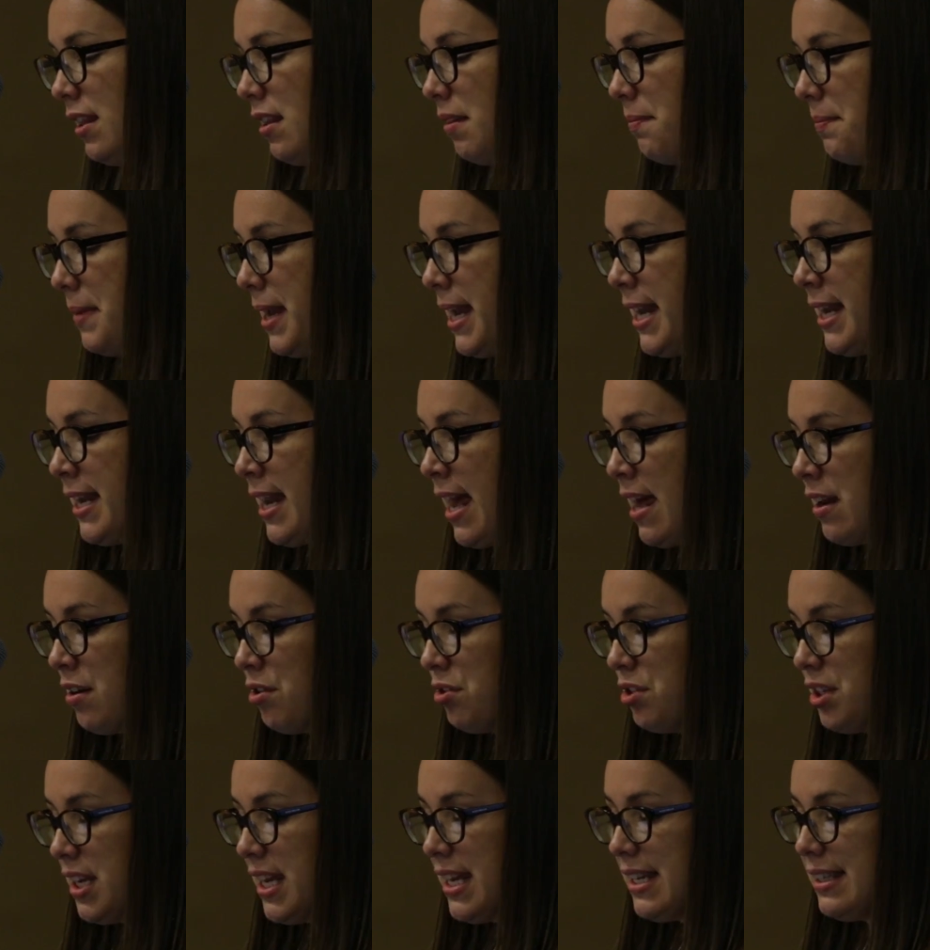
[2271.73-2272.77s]
The main
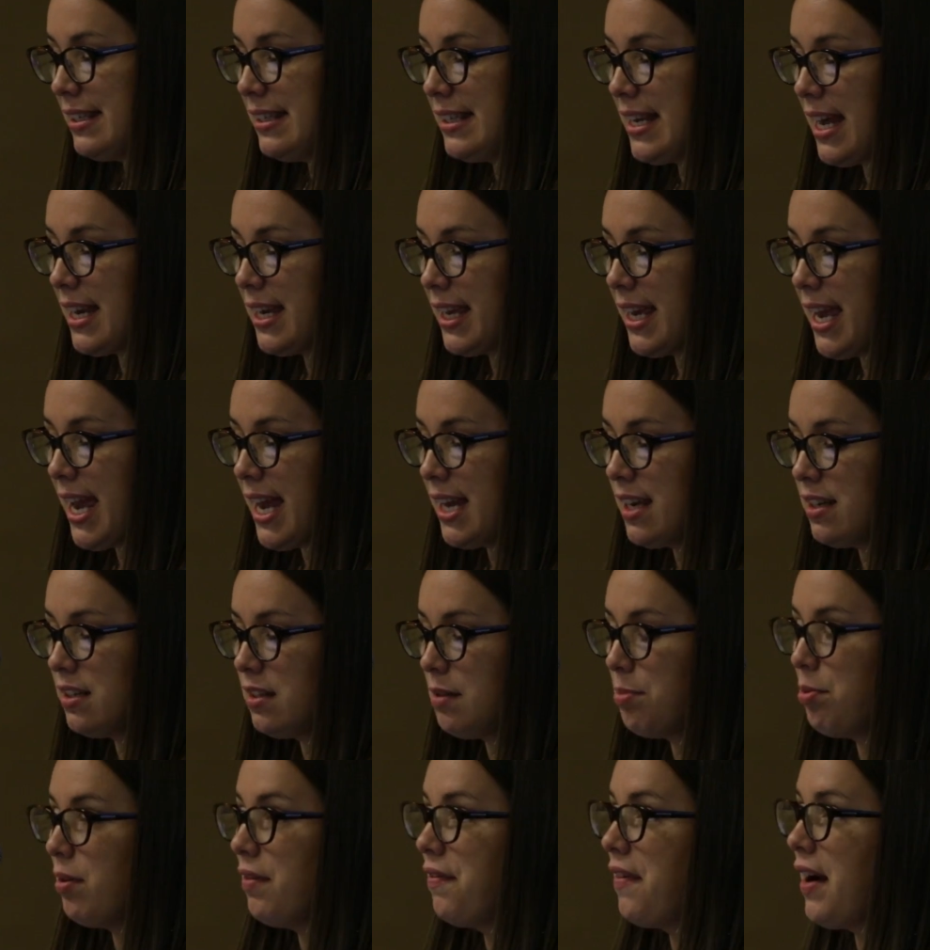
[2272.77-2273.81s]
energy is dedicated
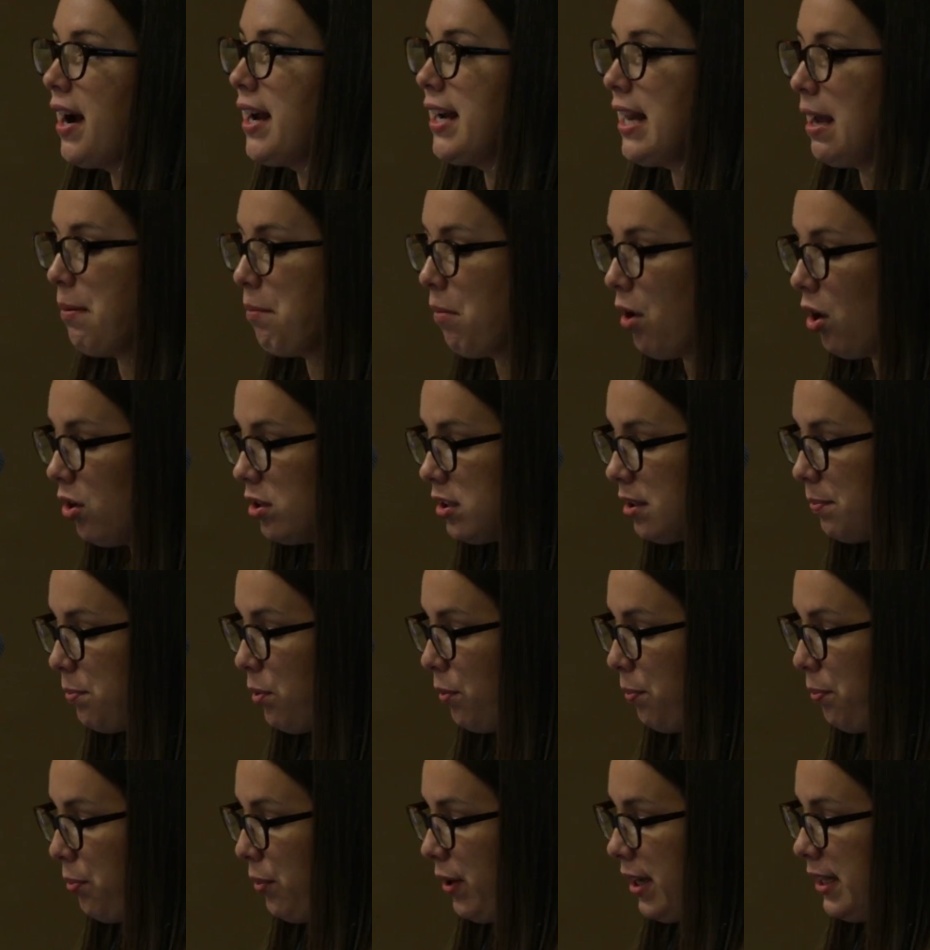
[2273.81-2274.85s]
to providing
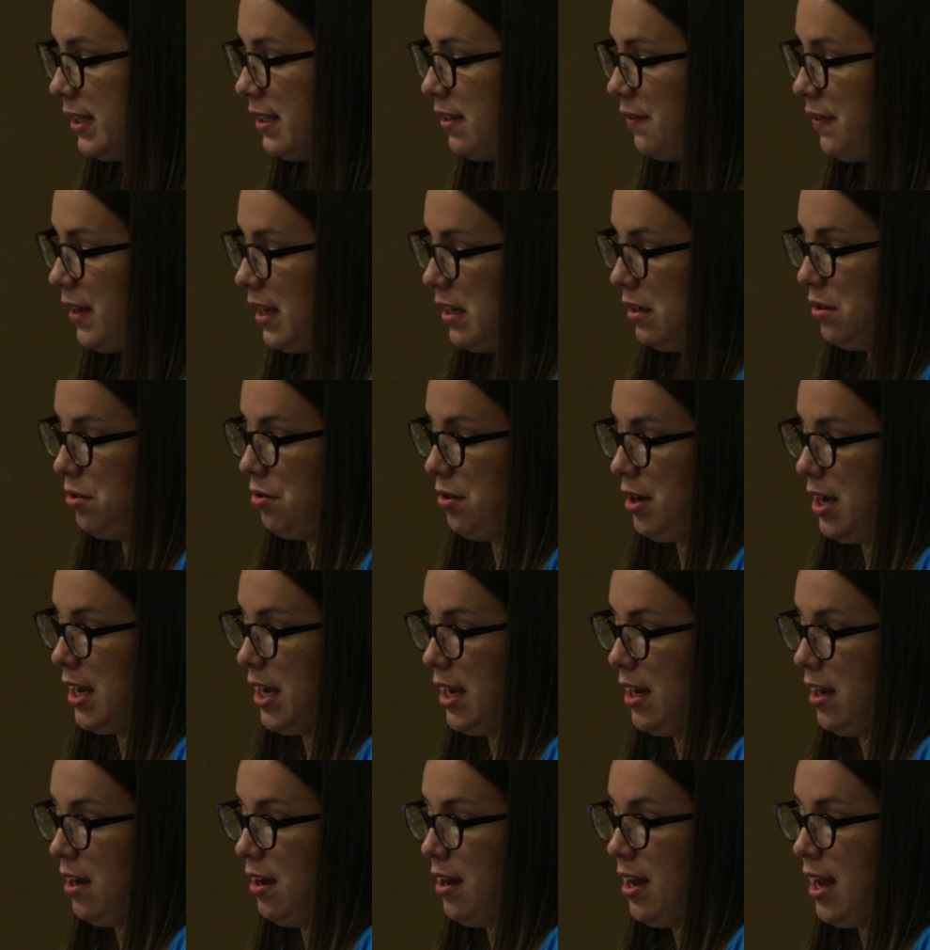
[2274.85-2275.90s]
multiple points of
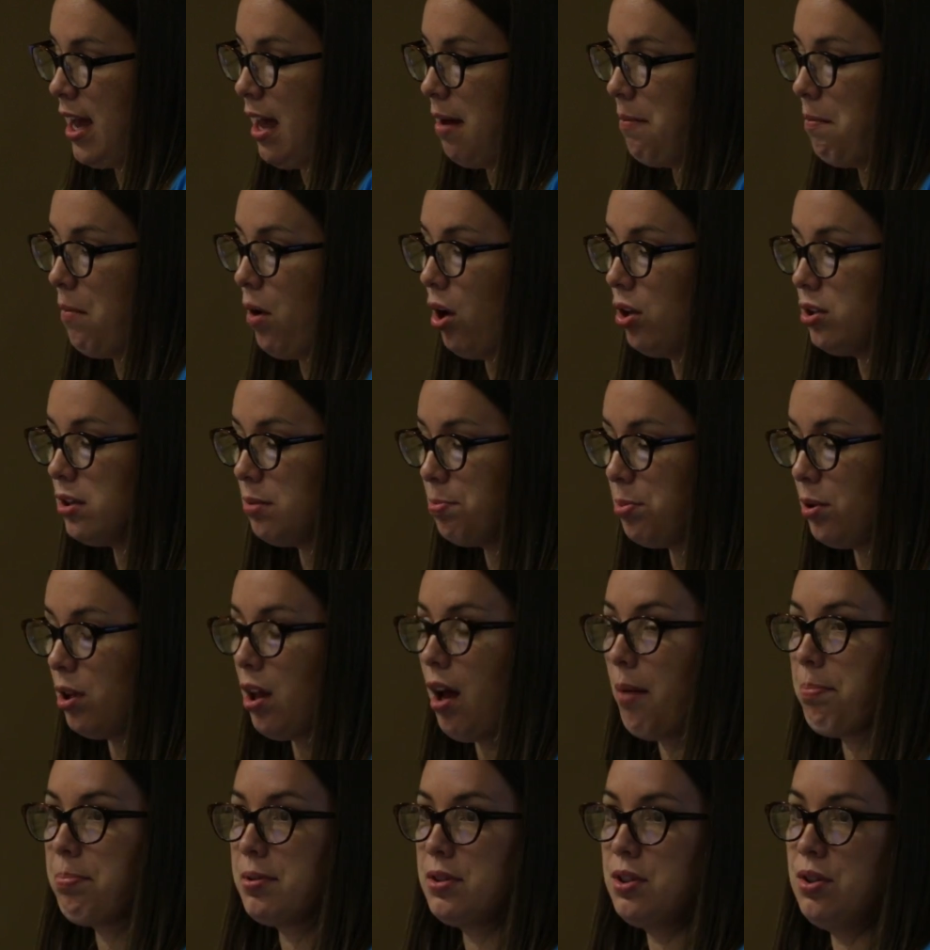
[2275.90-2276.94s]
entry and
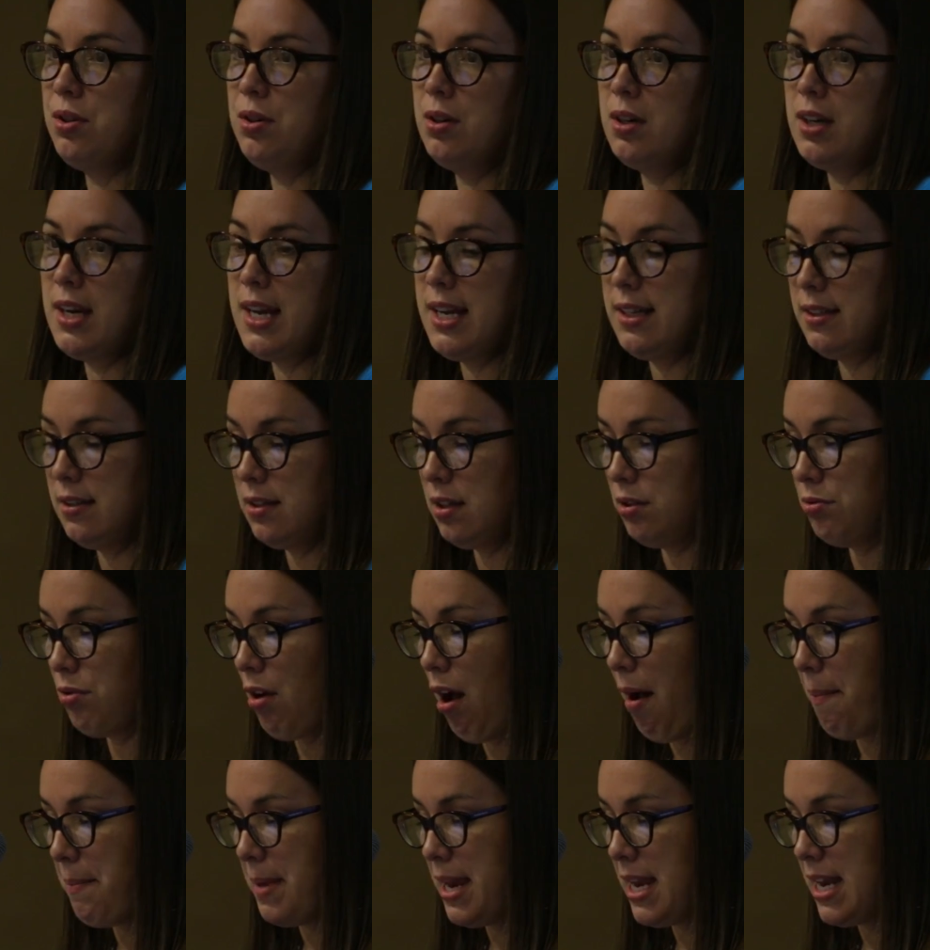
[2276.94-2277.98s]
multiple opportunities to
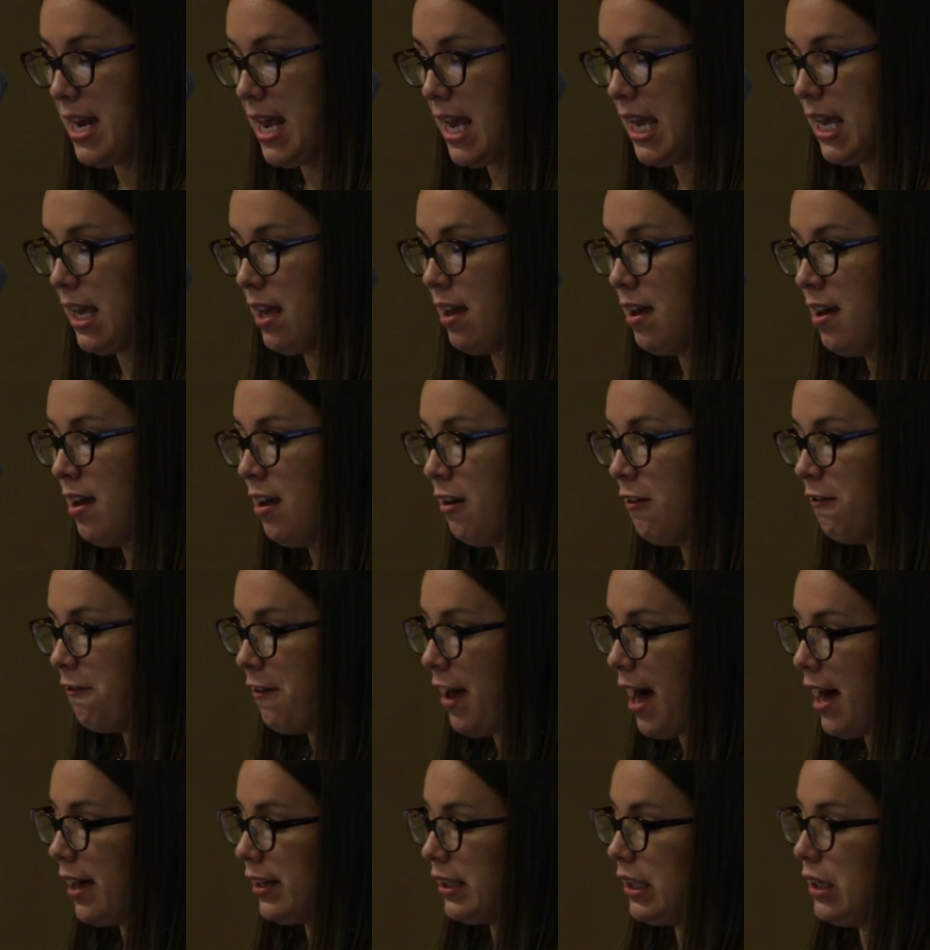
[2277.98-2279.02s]
draw meaning,
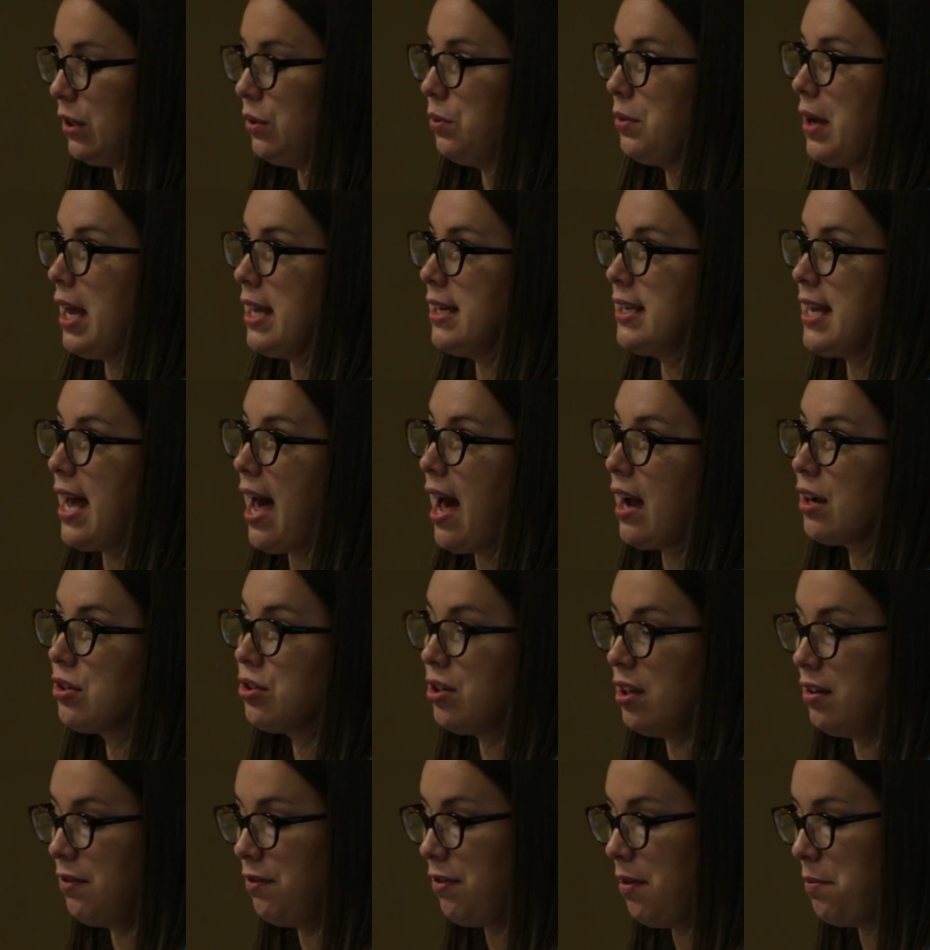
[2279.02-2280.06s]
value, and
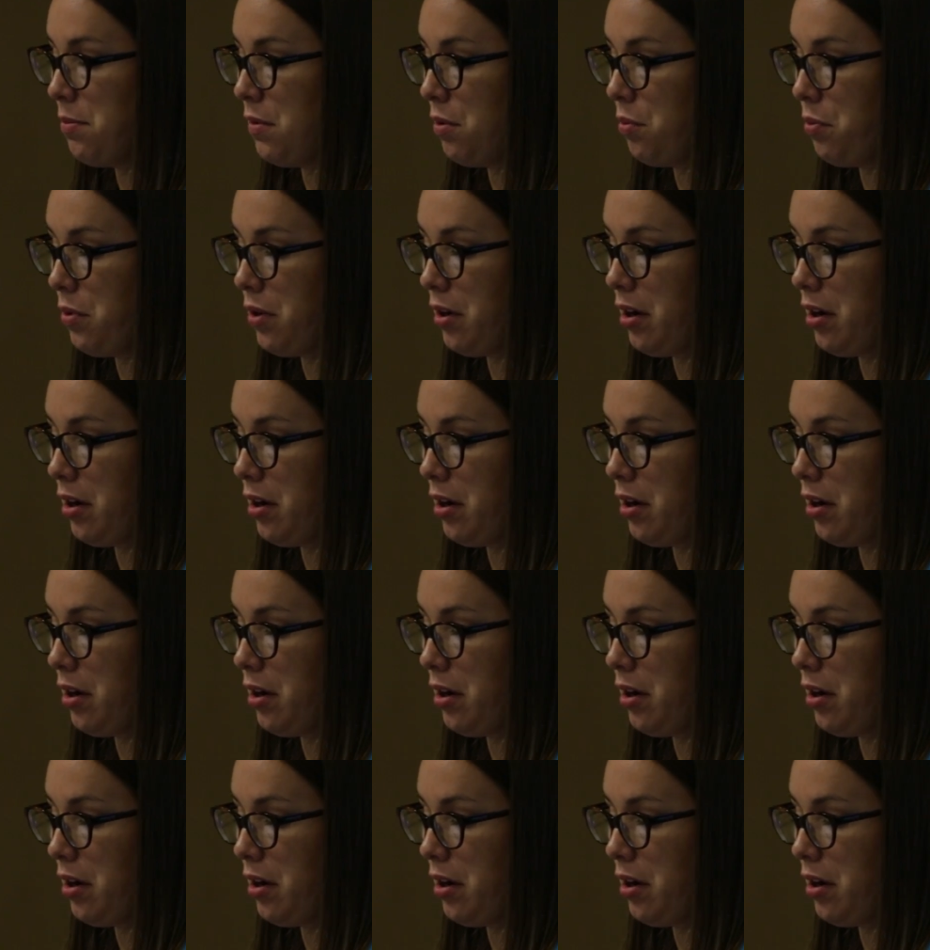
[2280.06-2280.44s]
action from the